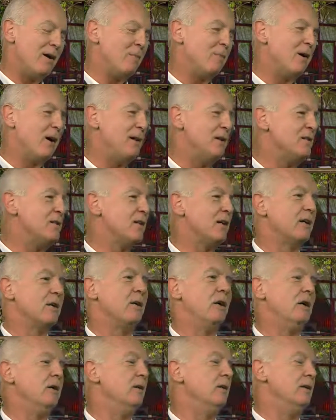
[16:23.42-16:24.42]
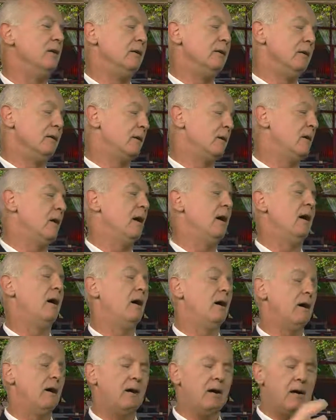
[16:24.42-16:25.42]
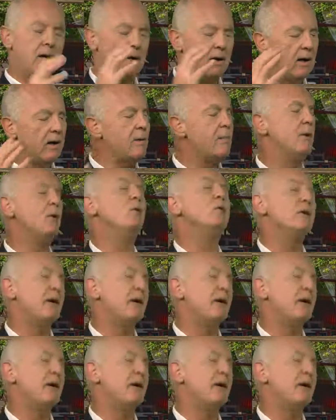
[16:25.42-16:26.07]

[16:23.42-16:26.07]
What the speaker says: Bottom line is like, all right, Lyn-Dee, look, I got my